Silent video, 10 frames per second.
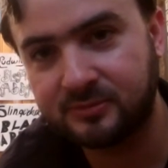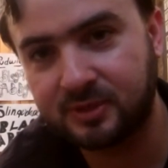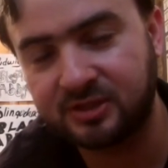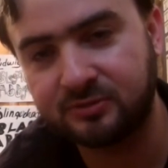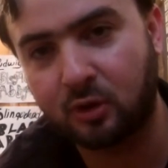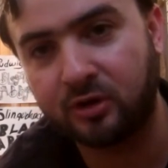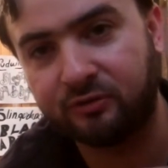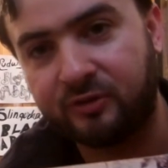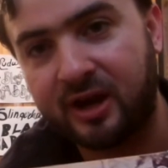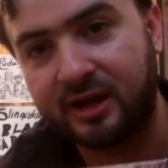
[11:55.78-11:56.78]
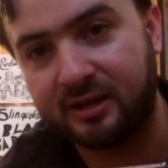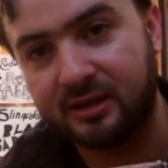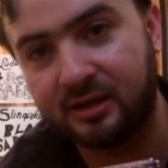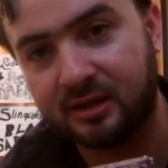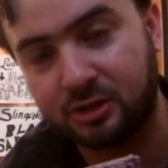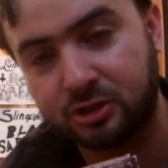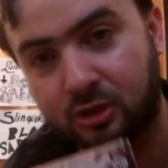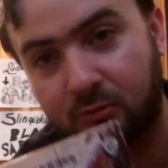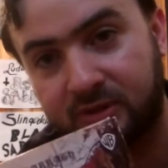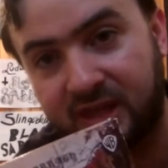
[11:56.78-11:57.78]
it's hard to find a
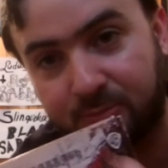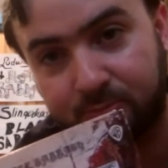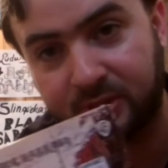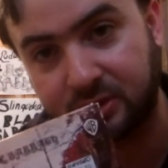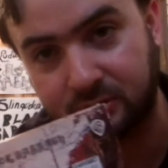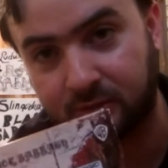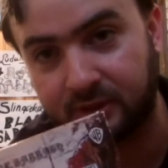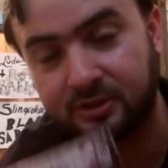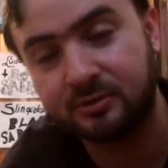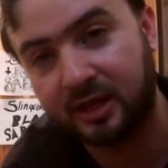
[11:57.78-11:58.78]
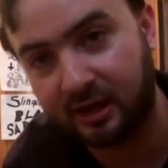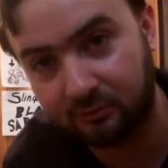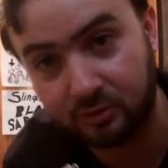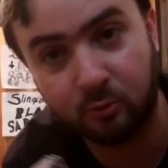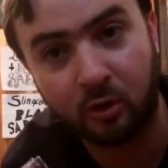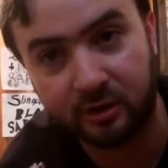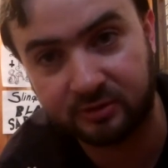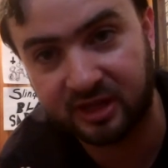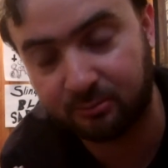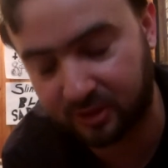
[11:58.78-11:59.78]
shirt with that picture on it, and I really wanted it
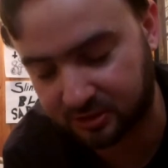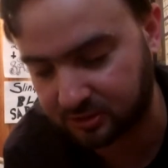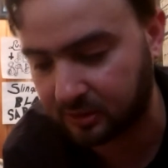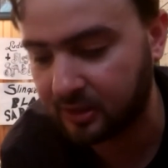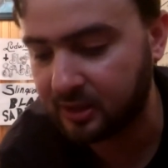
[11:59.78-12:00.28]
with that picture.